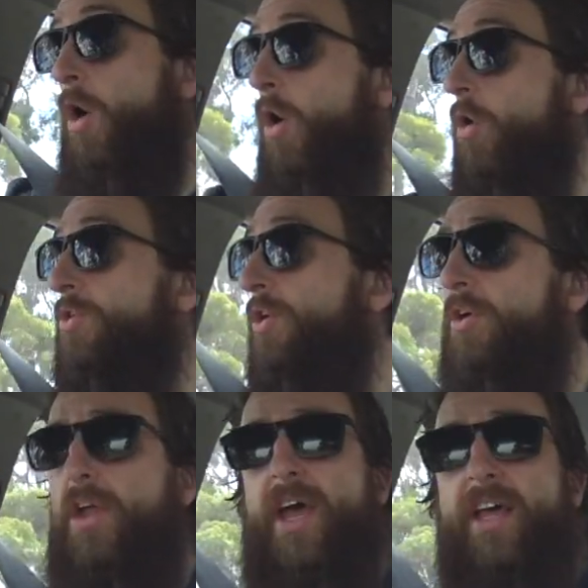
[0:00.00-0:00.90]
all
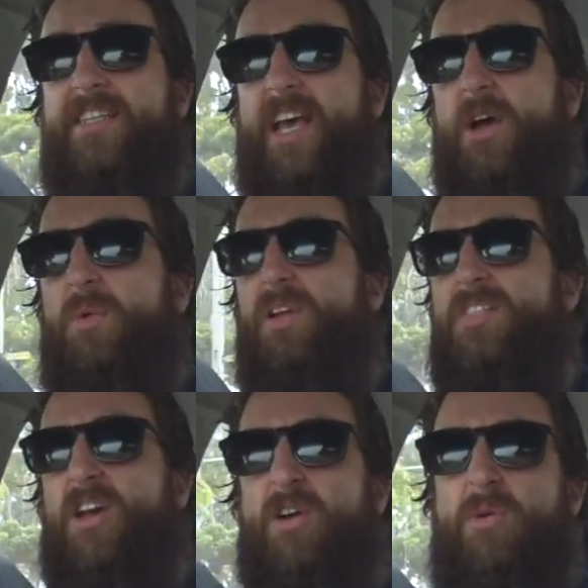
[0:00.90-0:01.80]
good. So
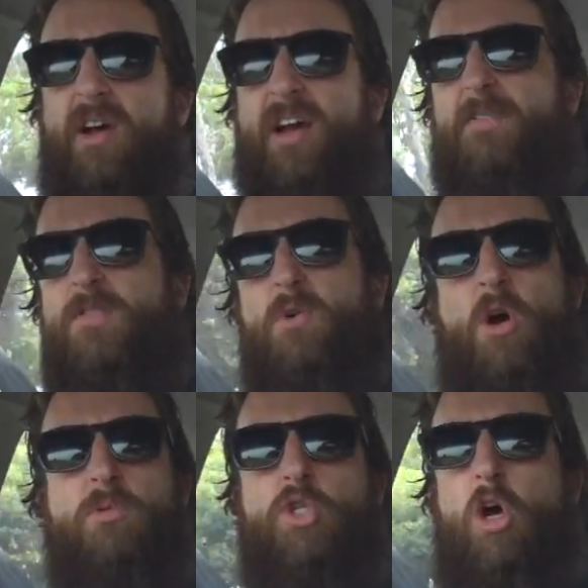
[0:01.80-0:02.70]
let's go a few
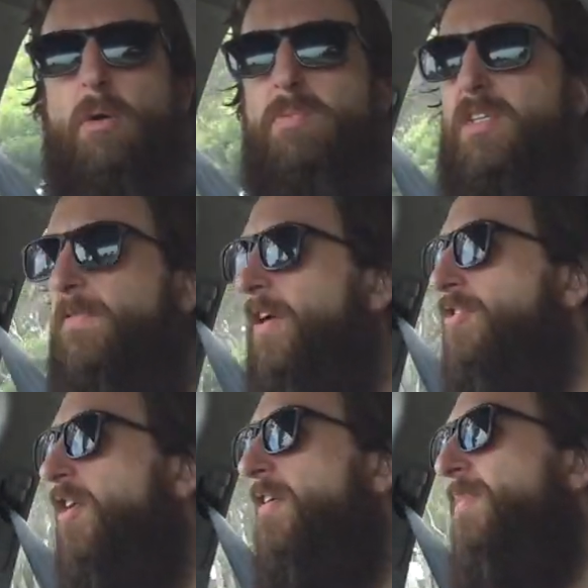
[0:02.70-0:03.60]
op shops. If I
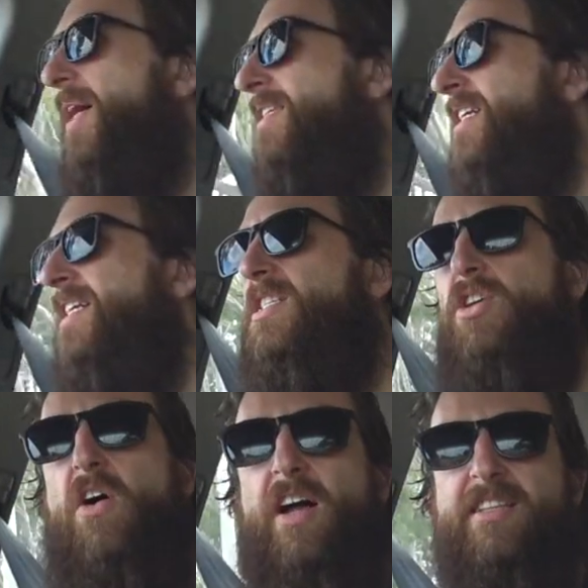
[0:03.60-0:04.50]
drive past any
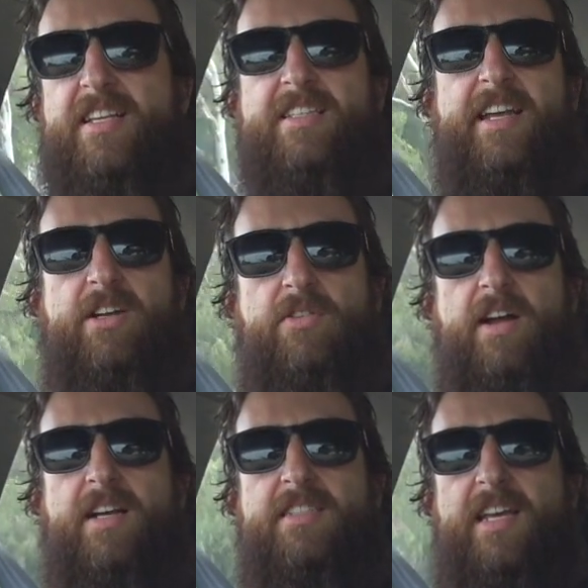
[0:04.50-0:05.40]
signs that say
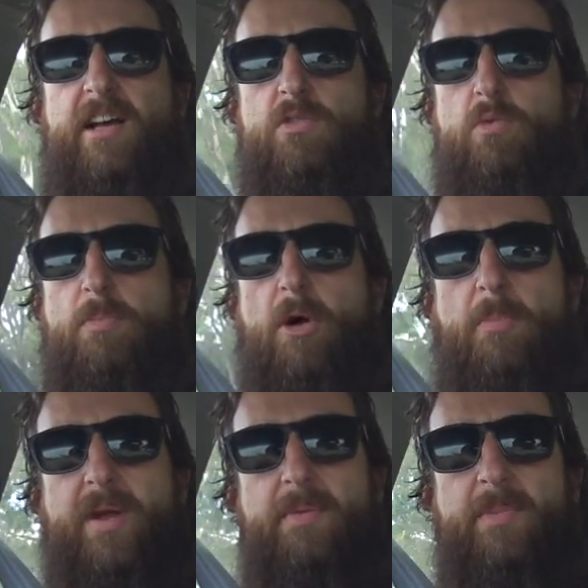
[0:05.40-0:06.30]
garage sales, we'll
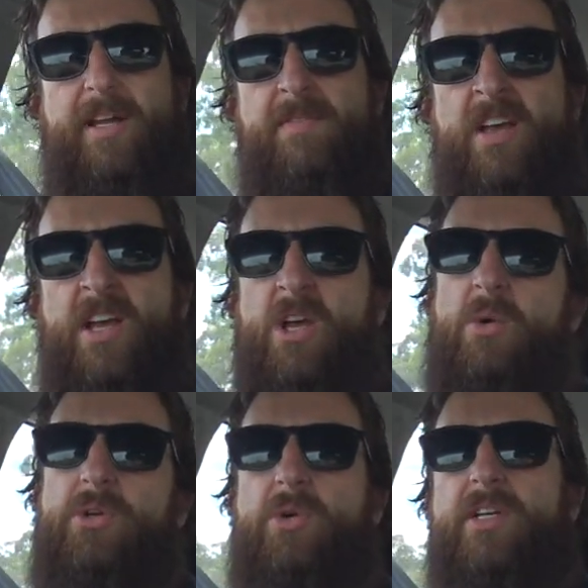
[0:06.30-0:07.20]
pop in, but
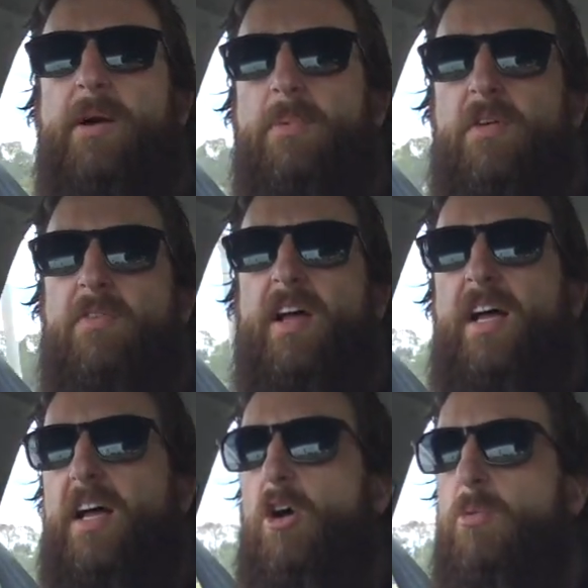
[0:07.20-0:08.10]
we'll do a couple of
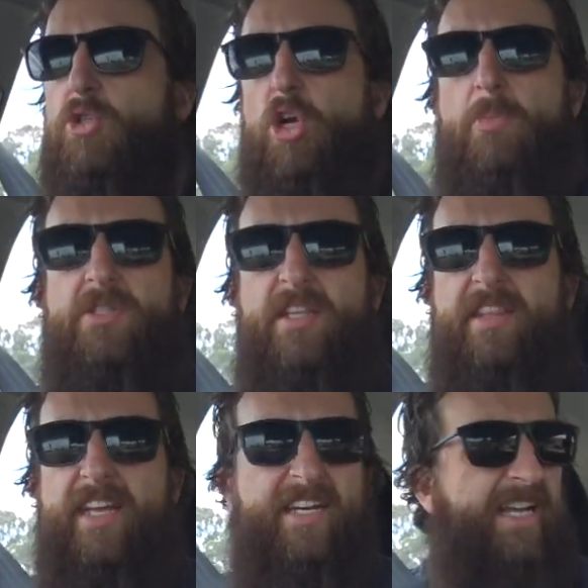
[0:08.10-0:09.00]
op shops,
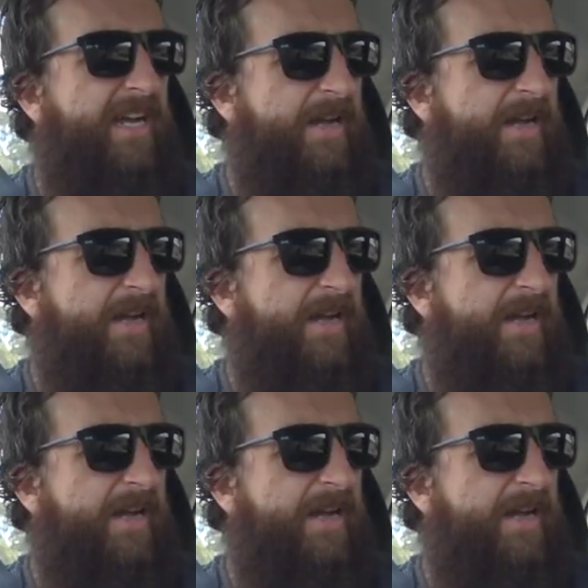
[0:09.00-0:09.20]
and then